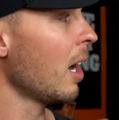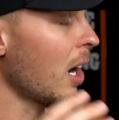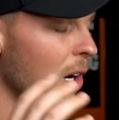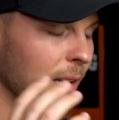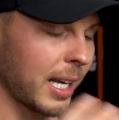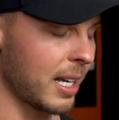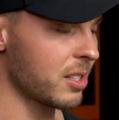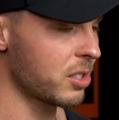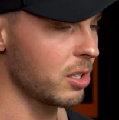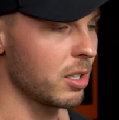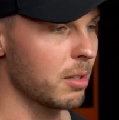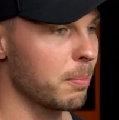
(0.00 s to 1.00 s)
I'll
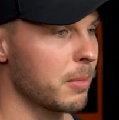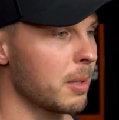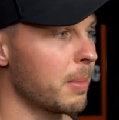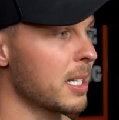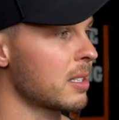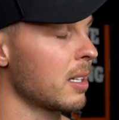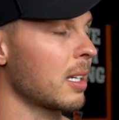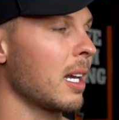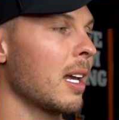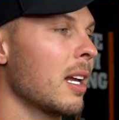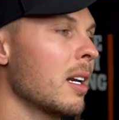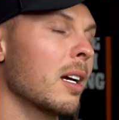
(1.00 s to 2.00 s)
answer you the best that I
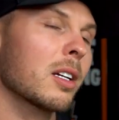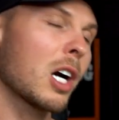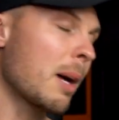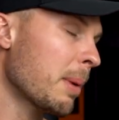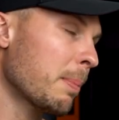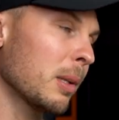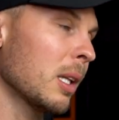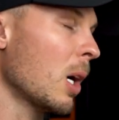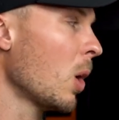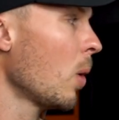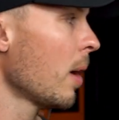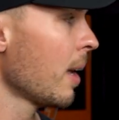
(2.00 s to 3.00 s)
can. Comment
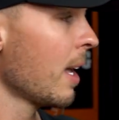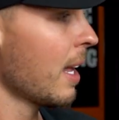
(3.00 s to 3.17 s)
below.